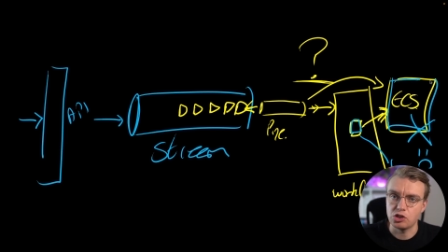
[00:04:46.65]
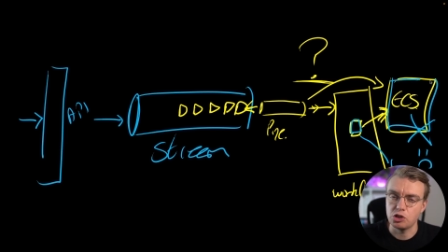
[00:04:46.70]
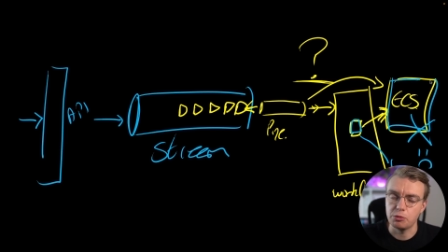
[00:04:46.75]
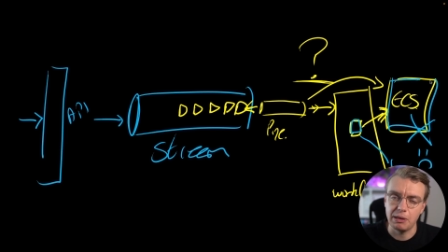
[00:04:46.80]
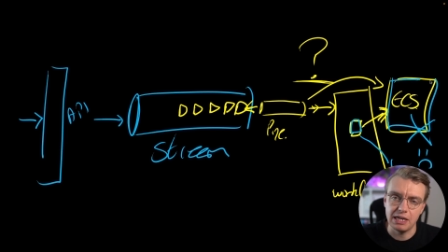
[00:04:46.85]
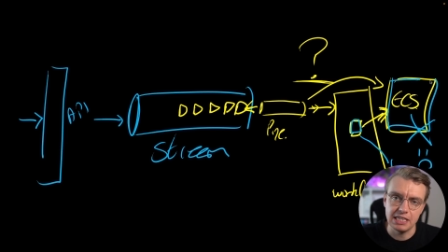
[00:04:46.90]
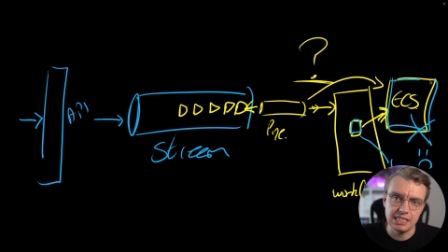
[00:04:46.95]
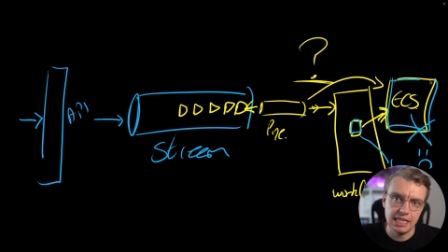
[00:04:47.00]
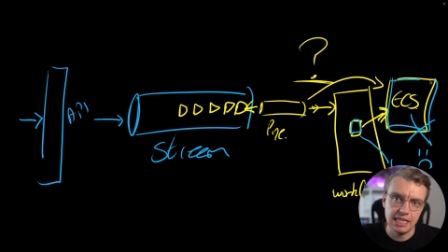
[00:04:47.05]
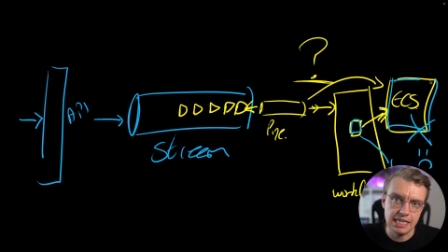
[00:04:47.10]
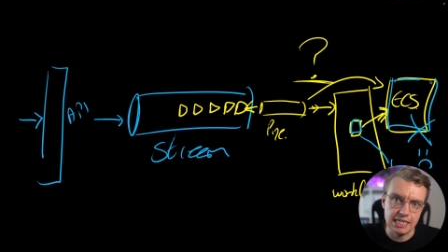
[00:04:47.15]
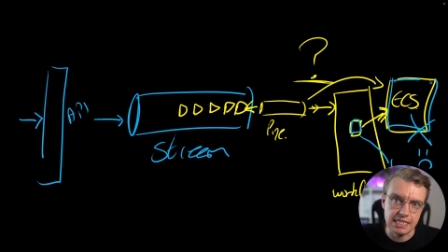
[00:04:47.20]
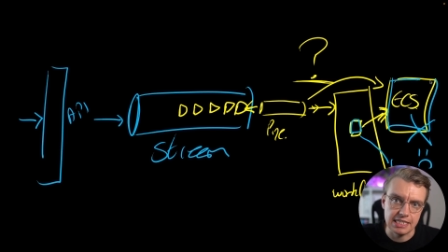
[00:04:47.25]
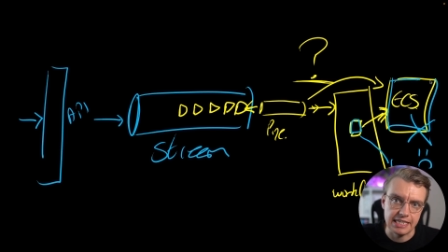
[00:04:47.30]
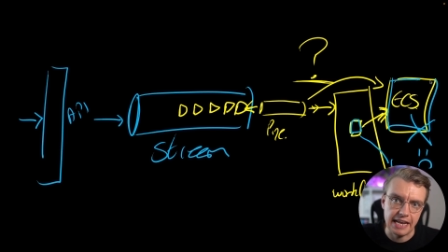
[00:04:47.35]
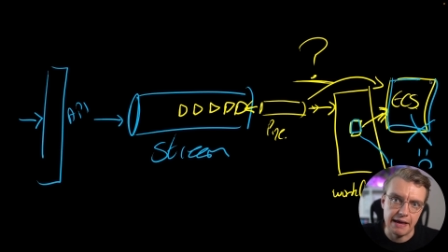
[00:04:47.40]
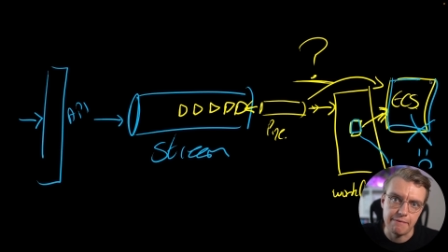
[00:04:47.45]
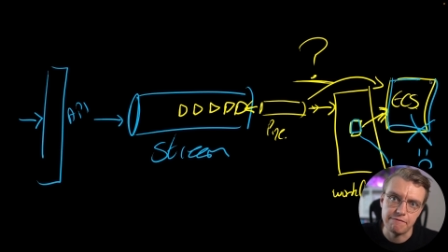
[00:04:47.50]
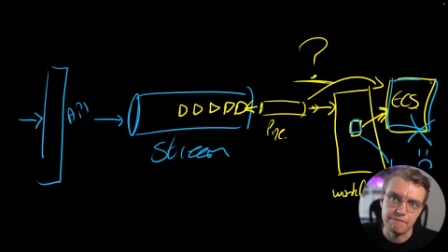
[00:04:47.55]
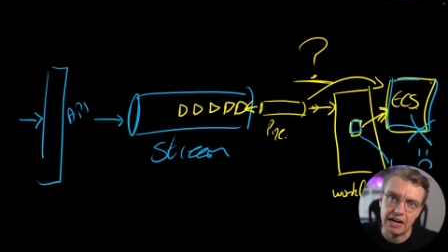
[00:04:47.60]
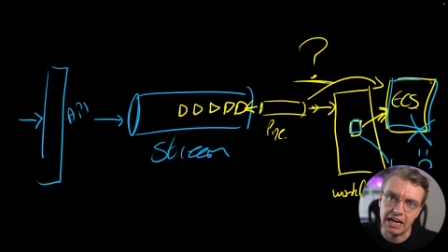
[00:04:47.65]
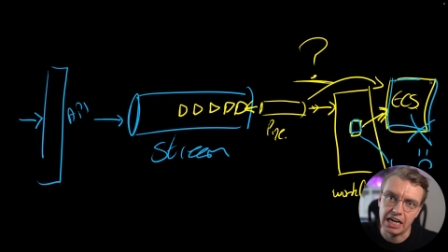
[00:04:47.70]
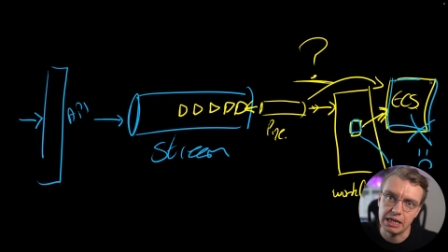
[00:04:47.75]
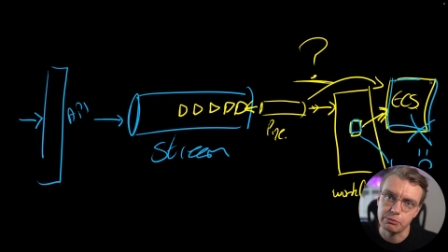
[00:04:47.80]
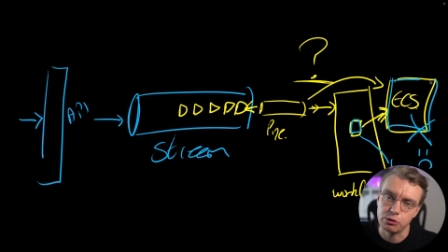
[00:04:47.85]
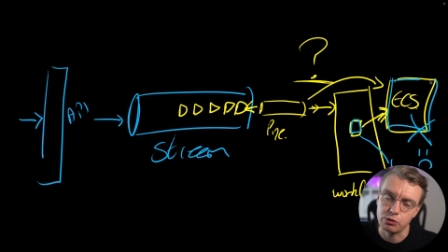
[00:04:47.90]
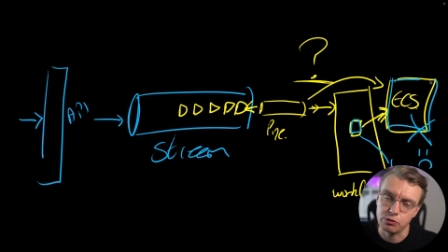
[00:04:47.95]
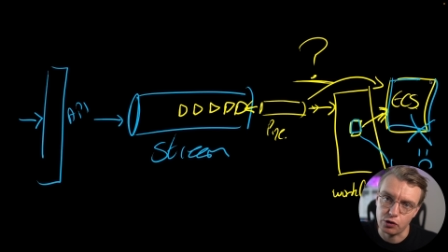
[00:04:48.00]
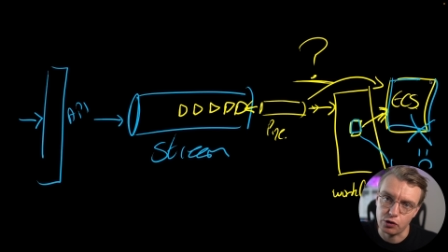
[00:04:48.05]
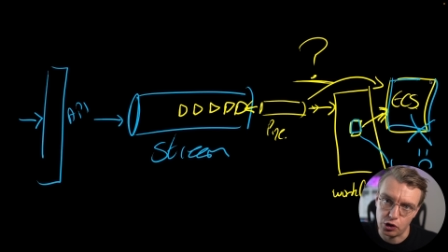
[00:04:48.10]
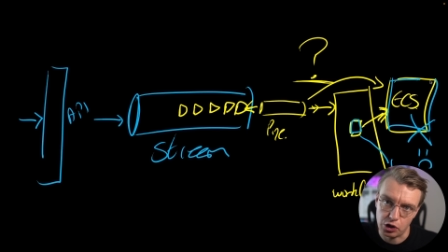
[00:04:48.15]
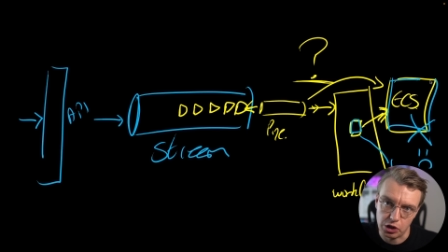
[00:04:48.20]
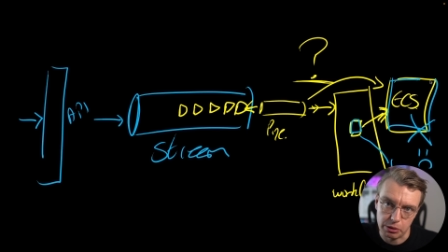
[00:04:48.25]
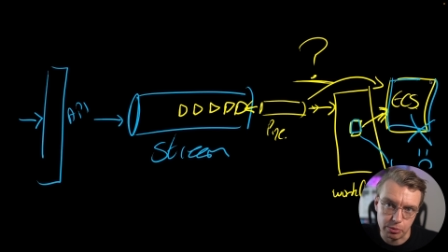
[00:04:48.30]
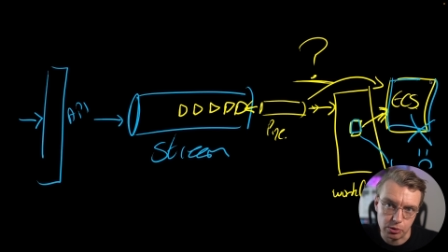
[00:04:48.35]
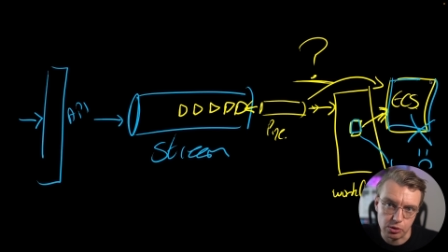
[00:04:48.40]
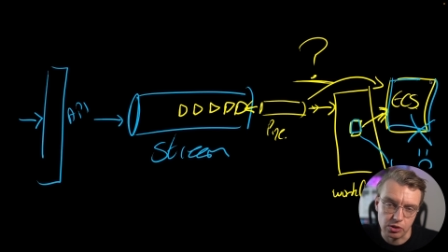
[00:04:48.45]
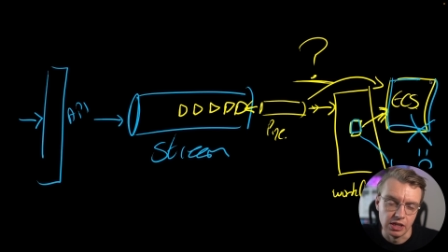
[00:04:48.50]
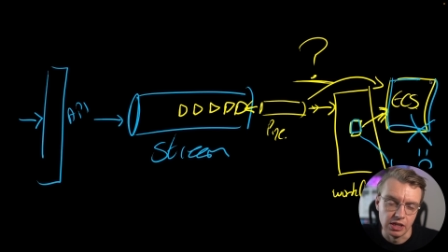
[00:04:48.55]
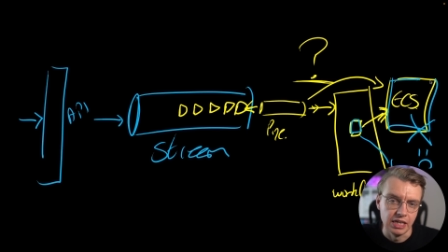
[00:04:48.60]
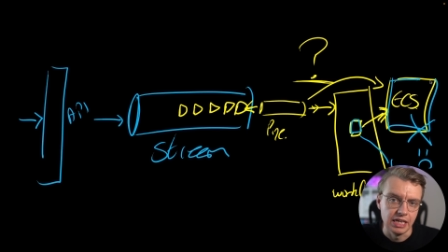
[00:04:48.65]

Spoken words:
you pass that in as an environment variable.